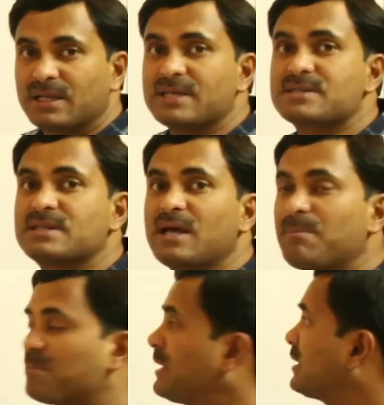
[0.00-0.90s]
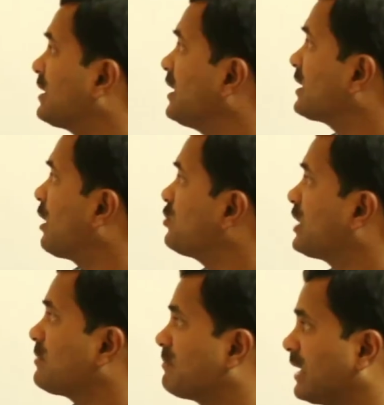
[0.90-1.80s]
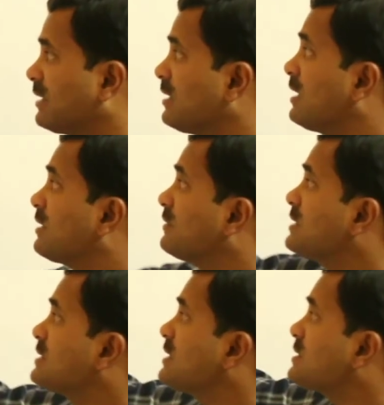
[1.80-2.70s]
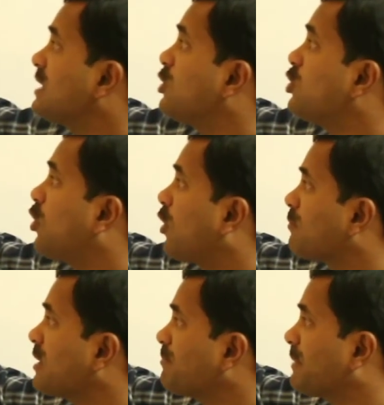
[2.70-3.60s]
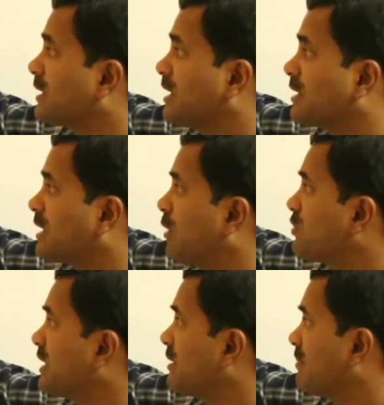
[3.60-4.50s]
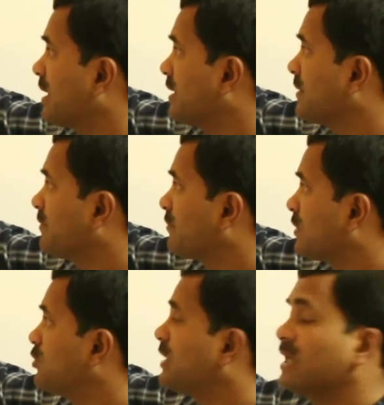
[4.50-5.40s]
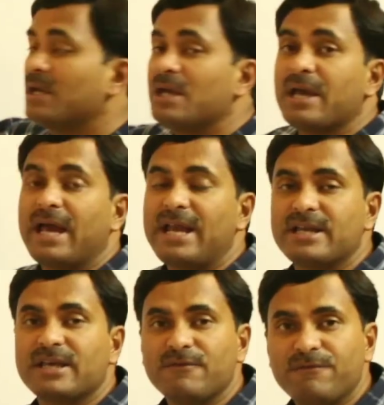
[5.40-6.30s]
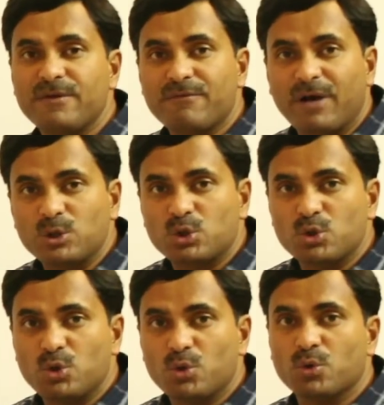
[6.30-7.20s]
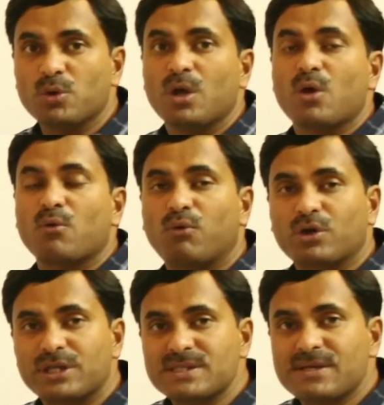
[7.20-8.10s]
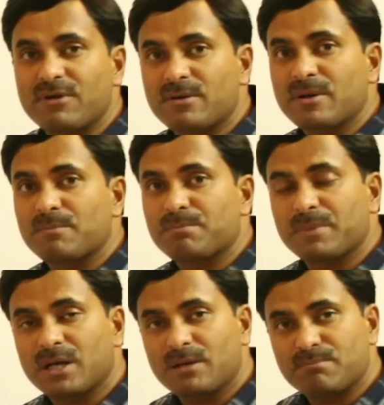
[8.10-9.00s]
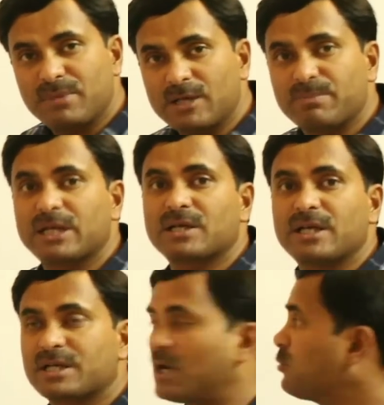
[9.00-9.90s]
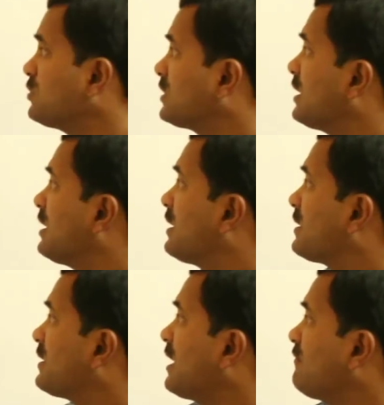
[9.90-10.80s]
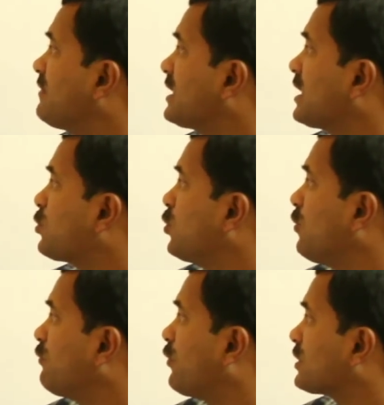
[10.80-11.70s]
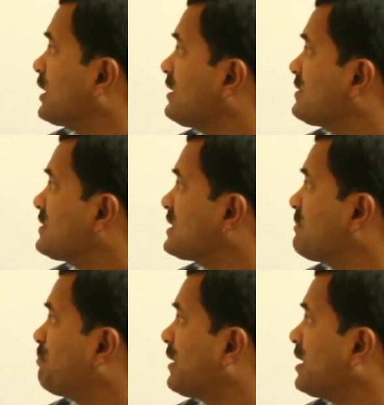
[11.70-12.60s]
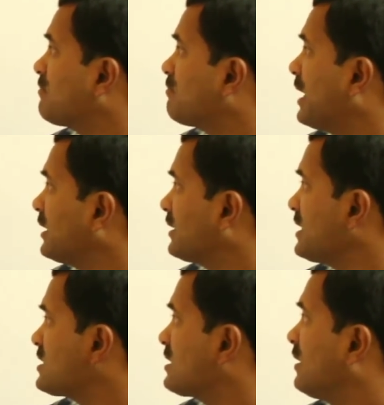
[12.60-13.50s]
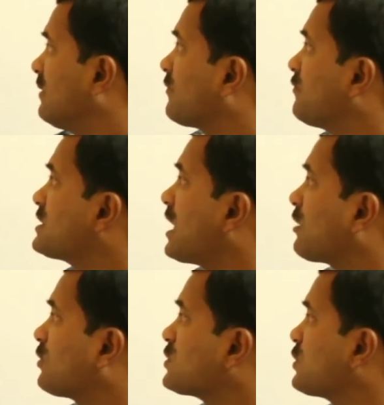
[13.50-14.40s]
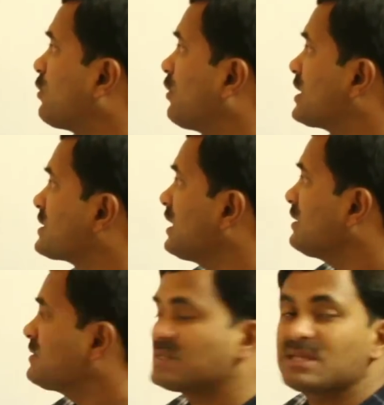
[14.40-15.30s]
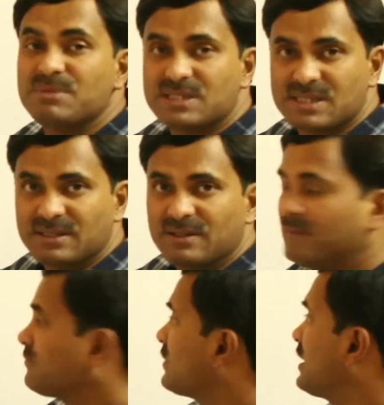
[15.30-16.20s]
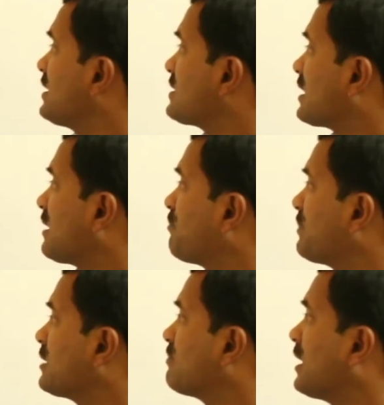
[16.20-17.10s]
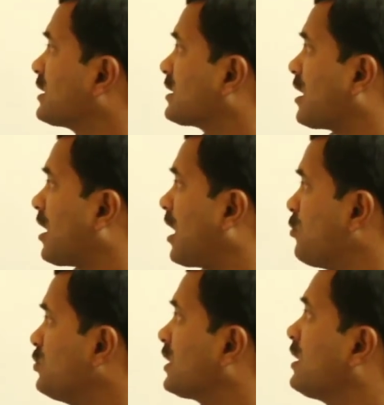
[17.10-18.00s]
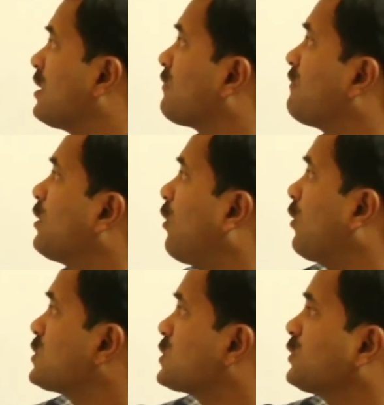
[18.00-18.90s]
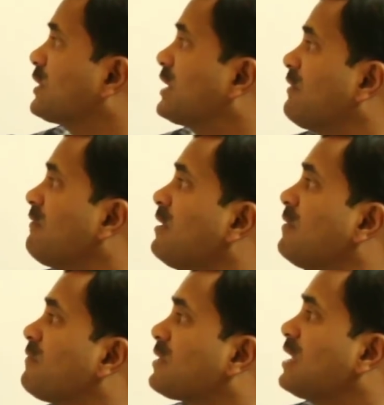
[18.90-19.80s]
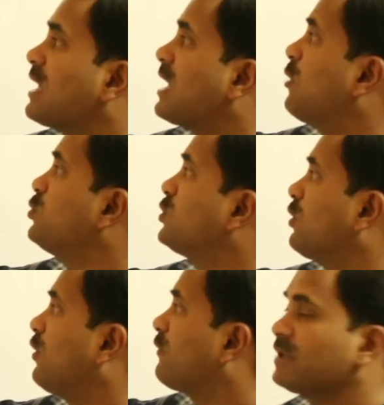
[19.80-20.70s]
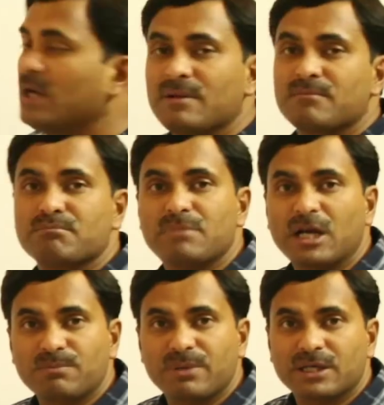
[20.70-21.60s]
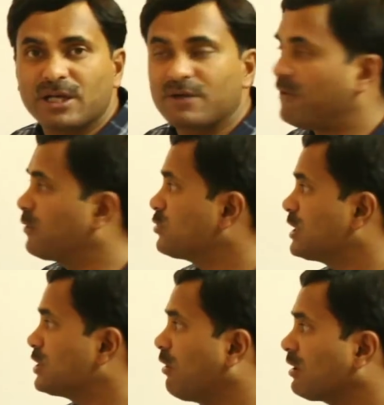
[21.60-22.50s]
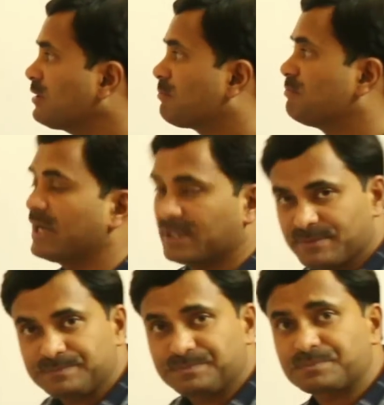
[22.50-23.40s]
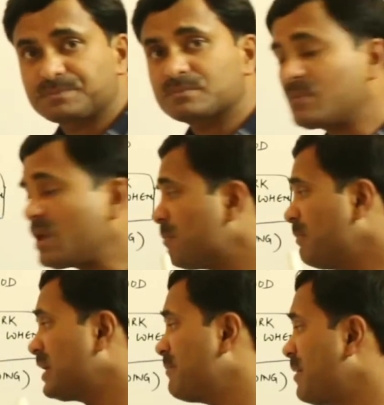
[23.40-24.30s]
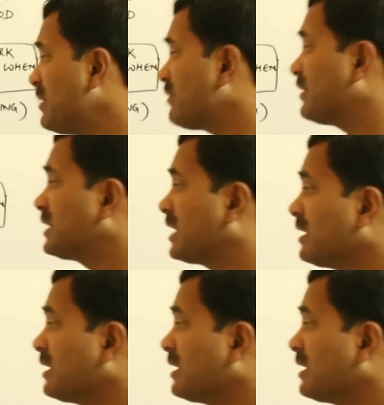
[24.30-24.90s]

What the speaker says: is the platelet count in blood. This is the normal platelet count in the blood. Okay. And if we want to know what is our blood platelet count, then we can go for the simple blood test, which are also called as the CBC. That is, the complete blood count will also give the count of the blood platelet found in your blood. But remember one